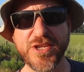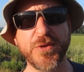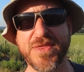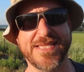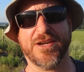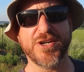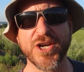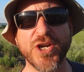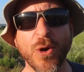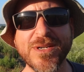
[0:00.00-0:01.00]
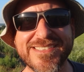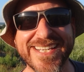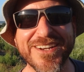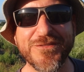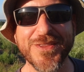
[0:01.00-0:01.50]
You think they're going to go and
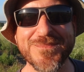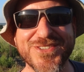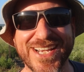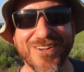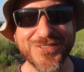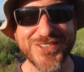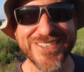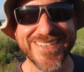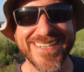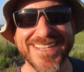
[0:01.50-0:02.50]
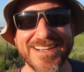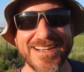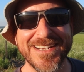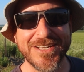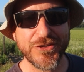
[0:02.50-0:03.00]
see it for themselves
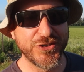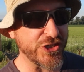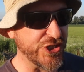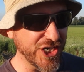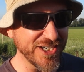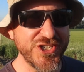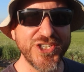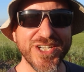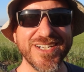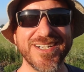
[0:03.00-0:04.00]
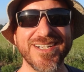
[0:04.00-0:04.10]
to judge?